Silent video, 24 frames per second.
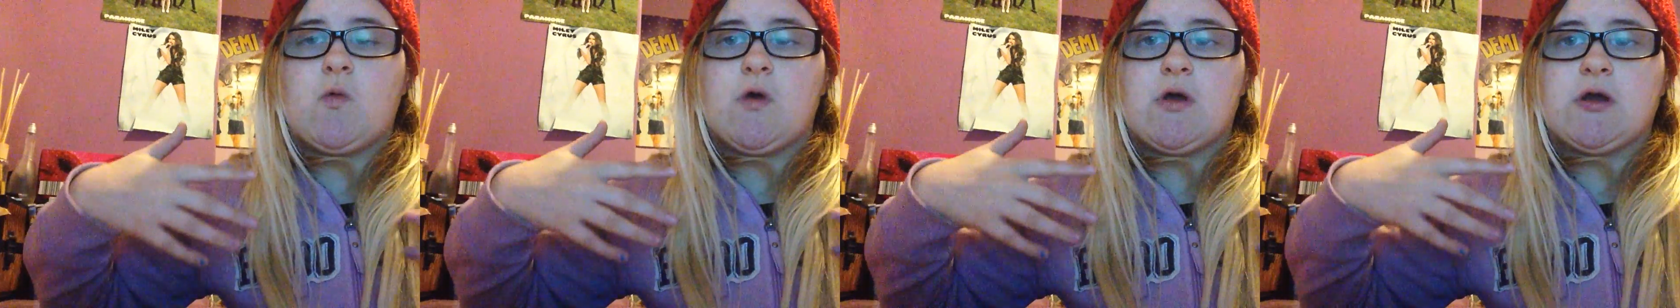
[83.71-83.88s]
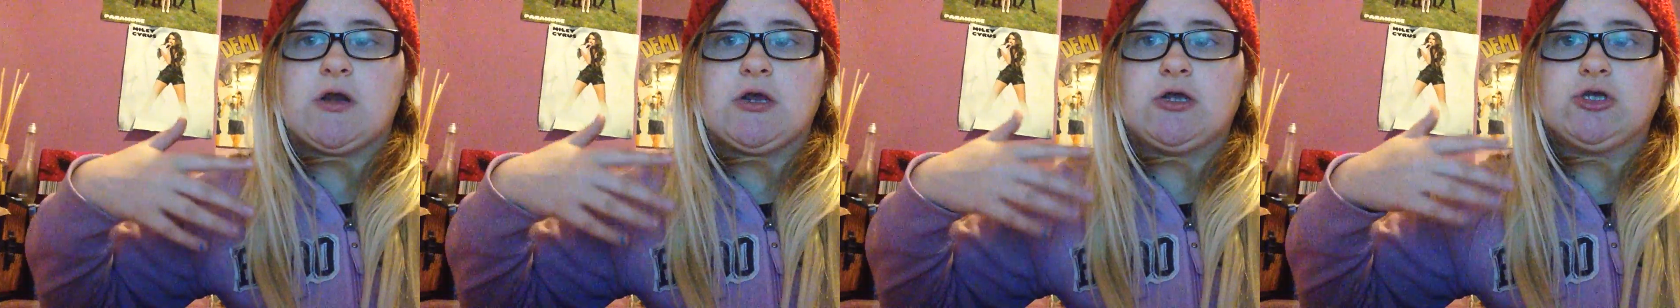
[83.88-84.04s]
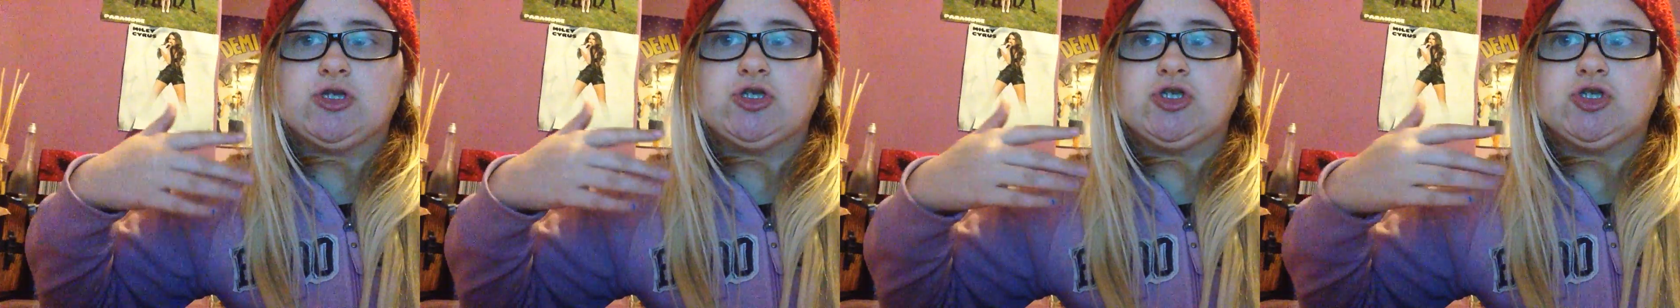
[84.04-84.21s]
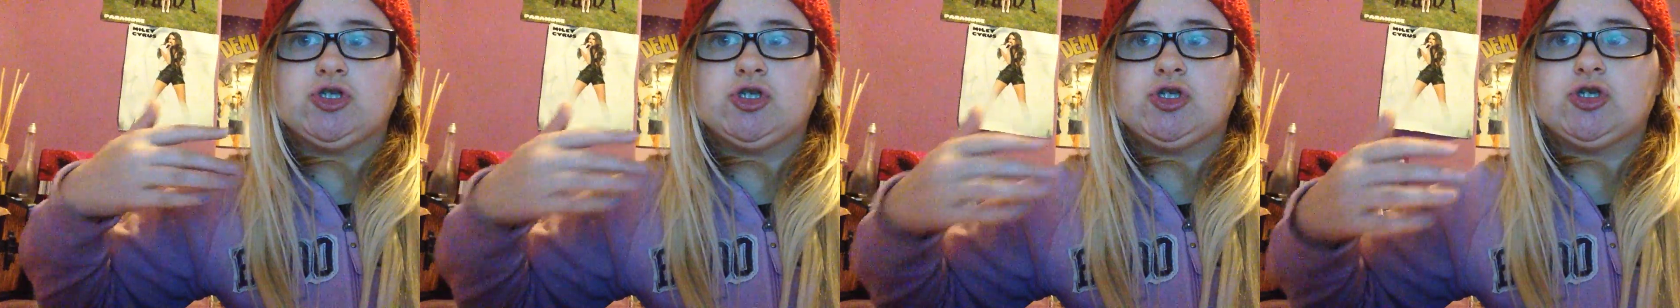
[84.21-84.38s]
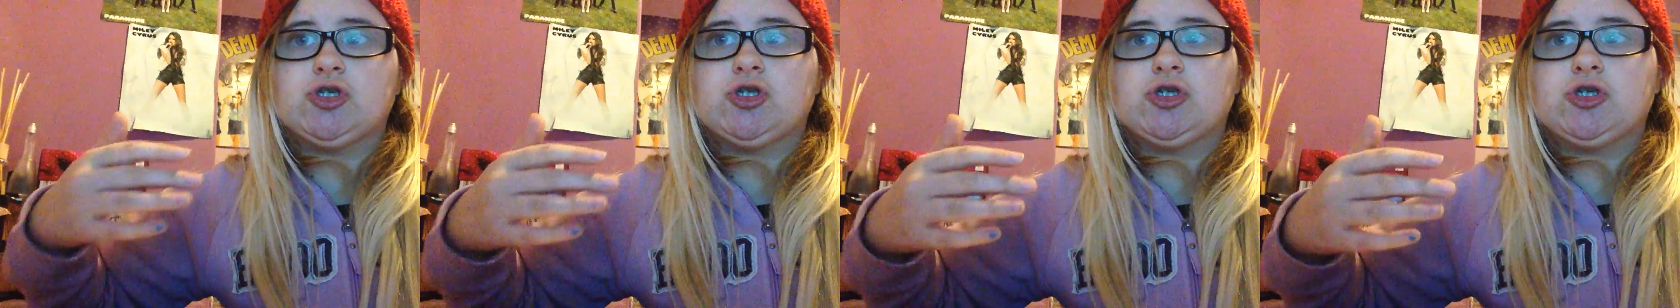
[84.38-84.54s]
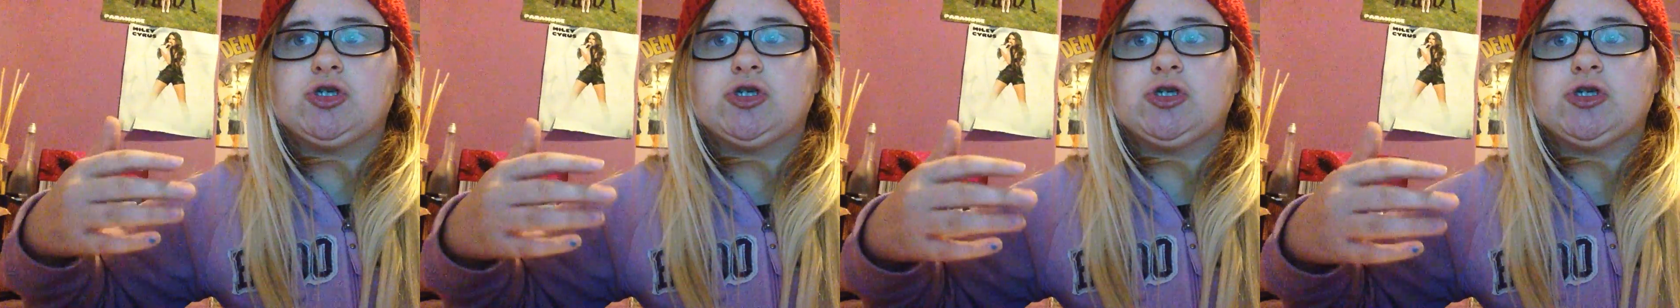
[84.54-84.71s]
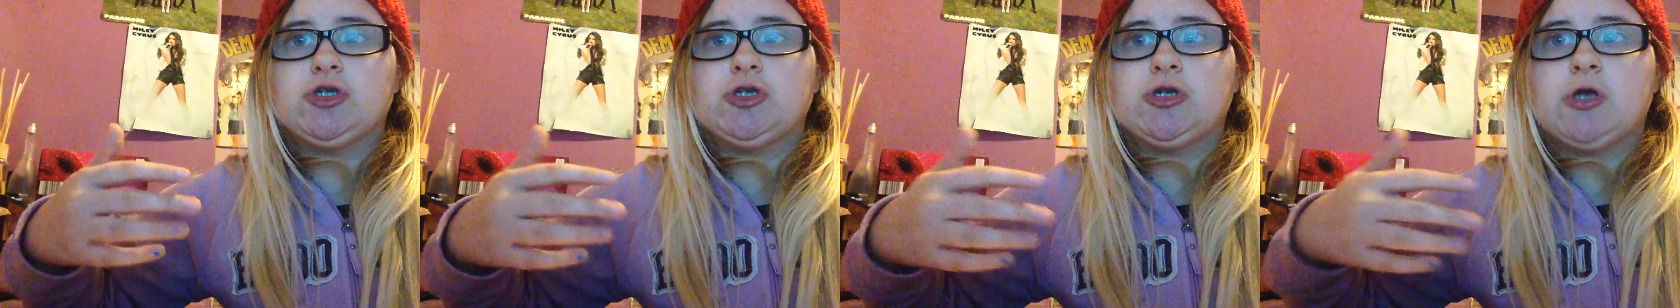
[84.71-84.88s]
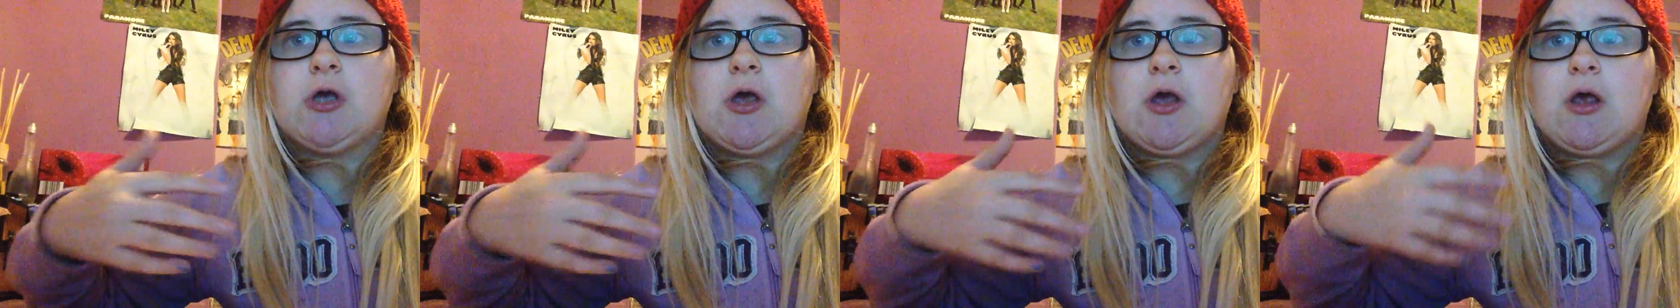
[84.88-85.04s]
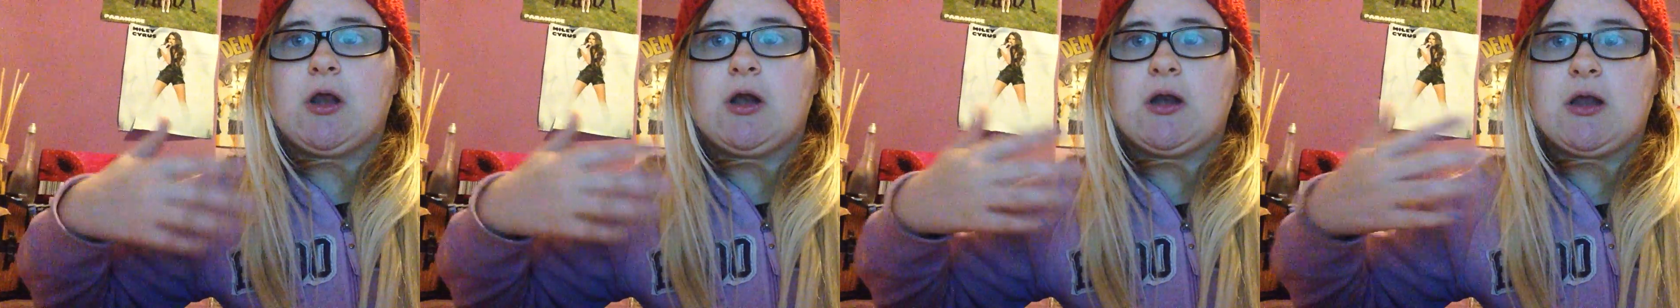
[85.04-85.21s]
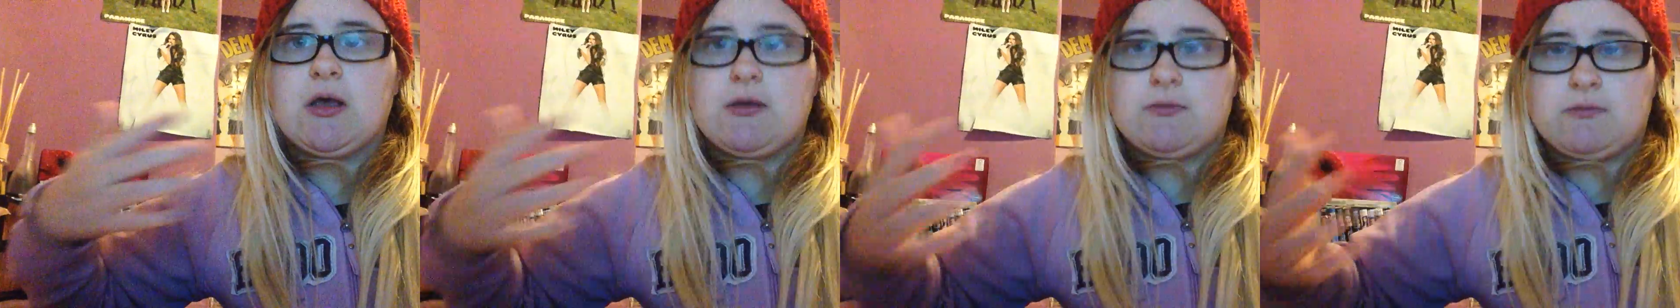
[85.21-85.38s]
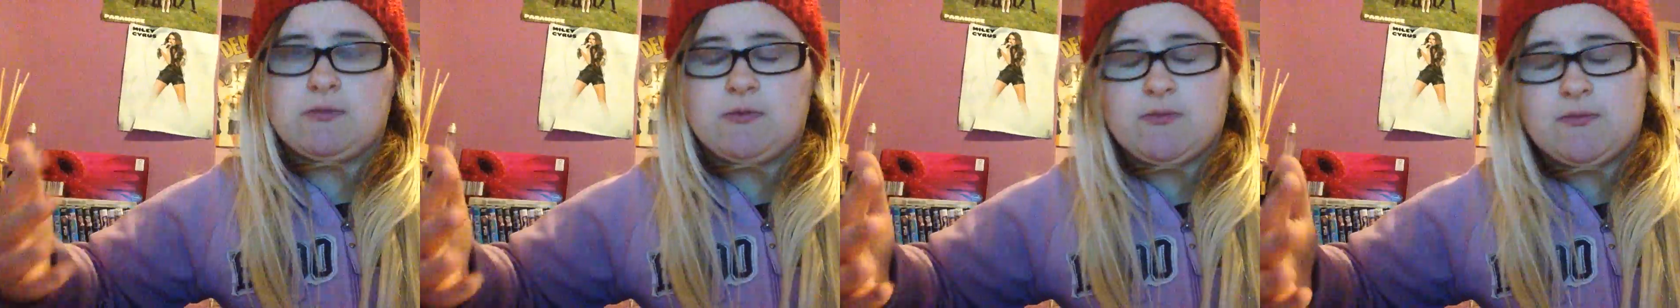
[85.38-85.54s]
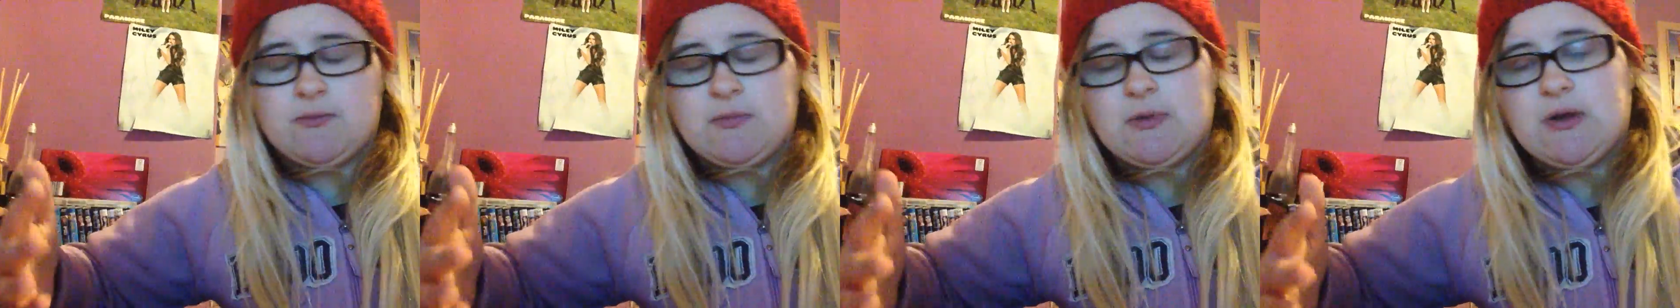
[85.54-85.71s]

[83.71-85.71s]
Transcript: wanting to do loving,